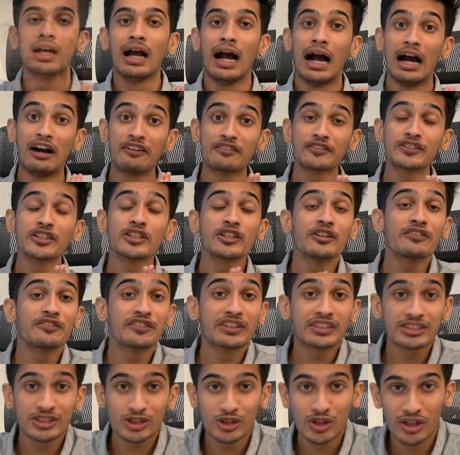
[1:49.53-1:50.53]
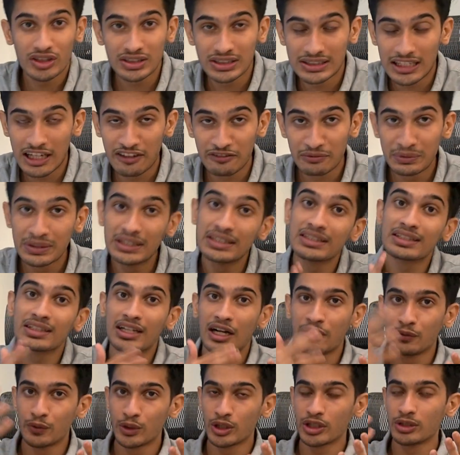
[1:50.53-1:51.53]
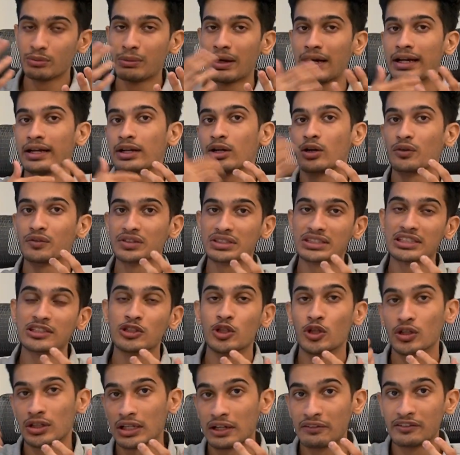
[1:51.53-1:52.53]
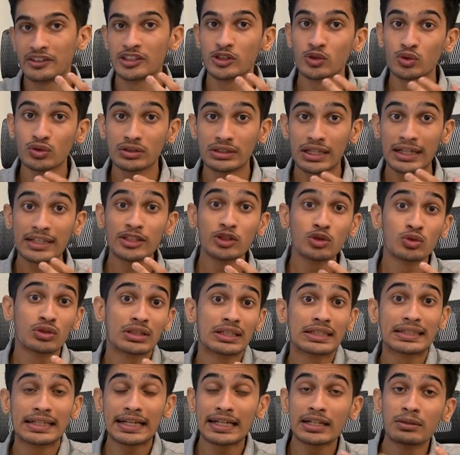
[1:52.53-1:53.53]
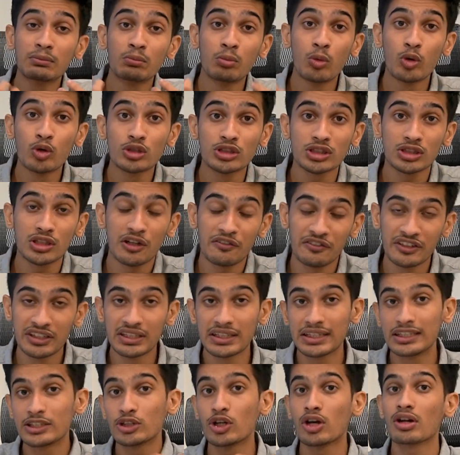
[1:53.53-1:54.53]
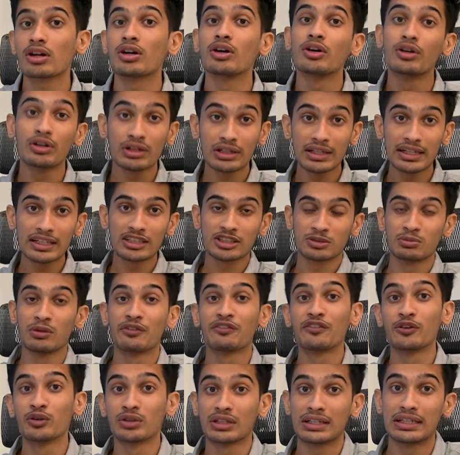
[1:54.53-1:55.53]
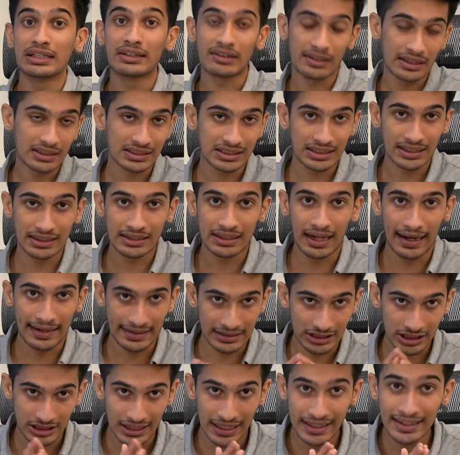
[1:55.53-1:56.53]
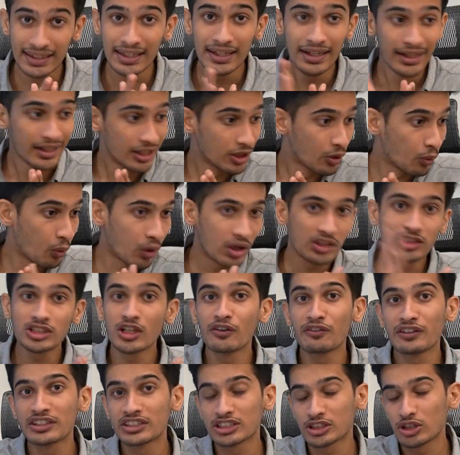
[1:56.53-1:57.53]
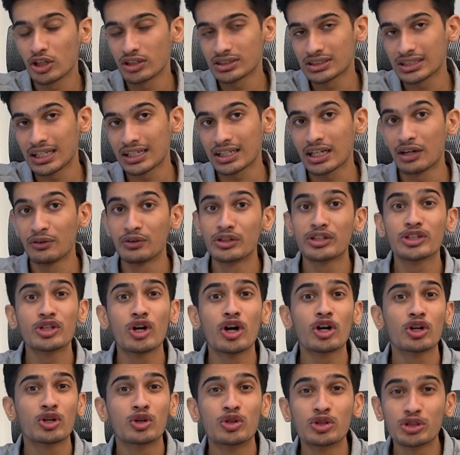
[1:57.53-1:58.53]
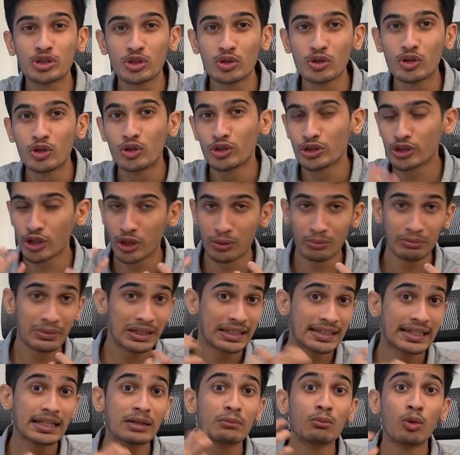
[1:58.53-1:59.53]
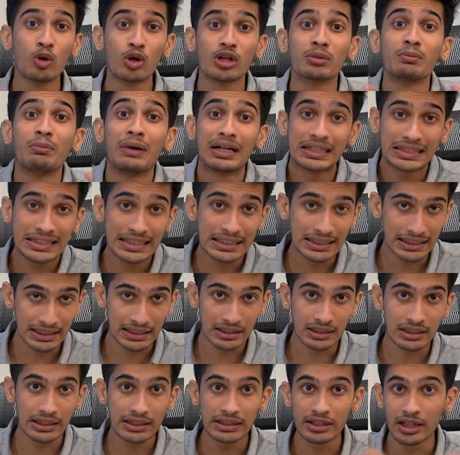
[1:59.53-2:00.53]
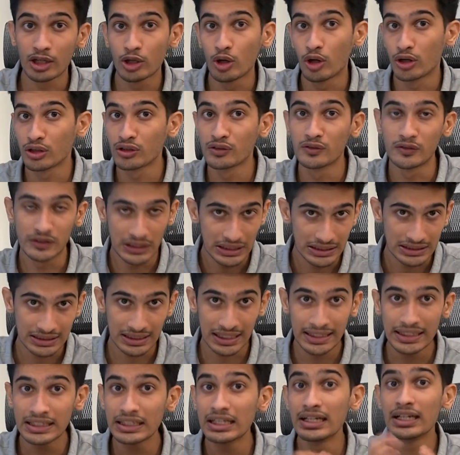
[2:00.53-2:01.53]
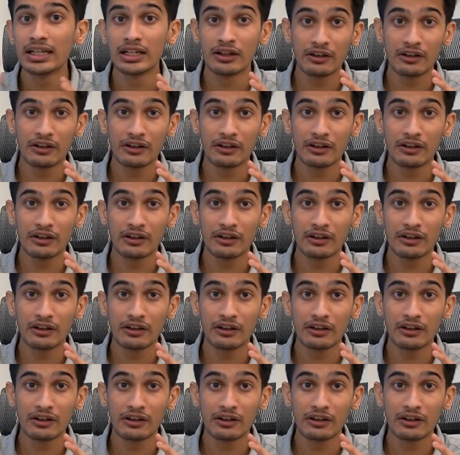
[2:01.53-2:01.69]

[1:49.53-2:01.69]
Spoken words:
After your fixed costs have been covered by obviously your revenue, then you retain most of it in your earnings before interest and tax, right? Once your fixed costs are covered, you're good to go. You're making more money in a lot of ways, right?